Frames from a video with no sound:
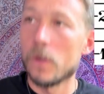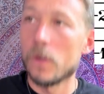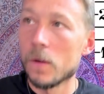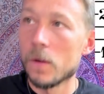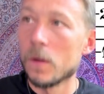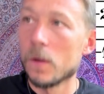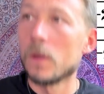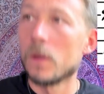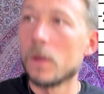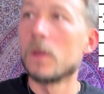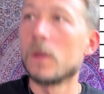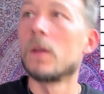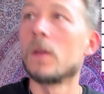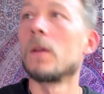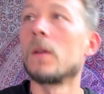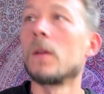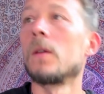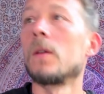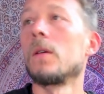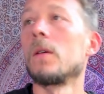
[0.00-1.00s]

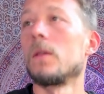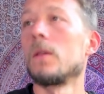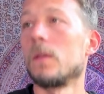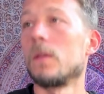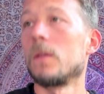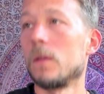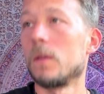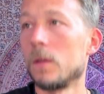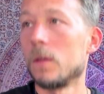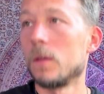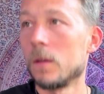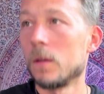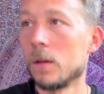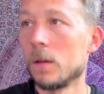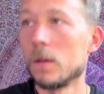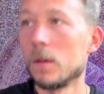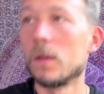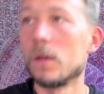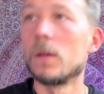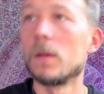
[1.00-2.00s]

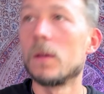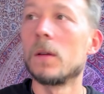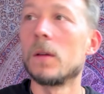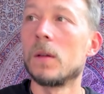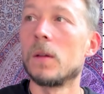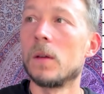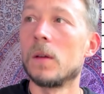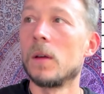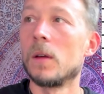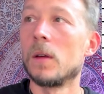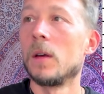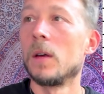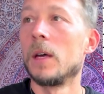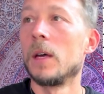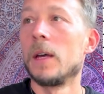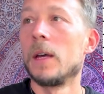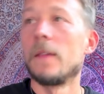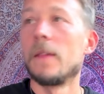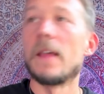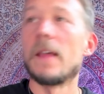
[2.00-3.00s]

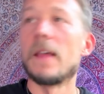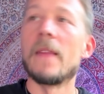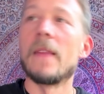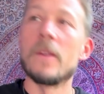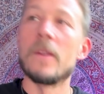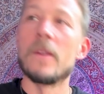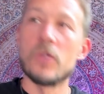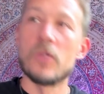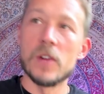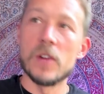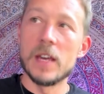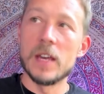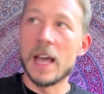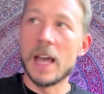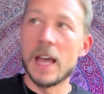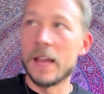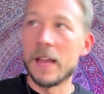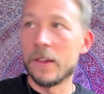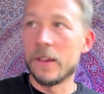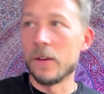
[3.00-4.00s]
Then the G
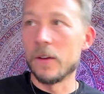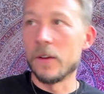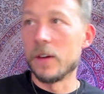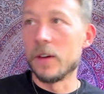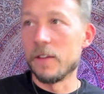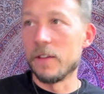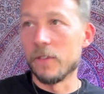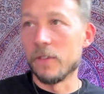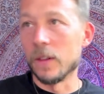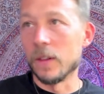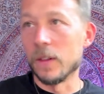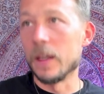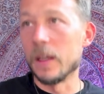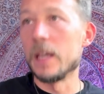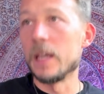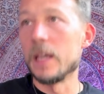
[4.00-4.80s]
ends here differently.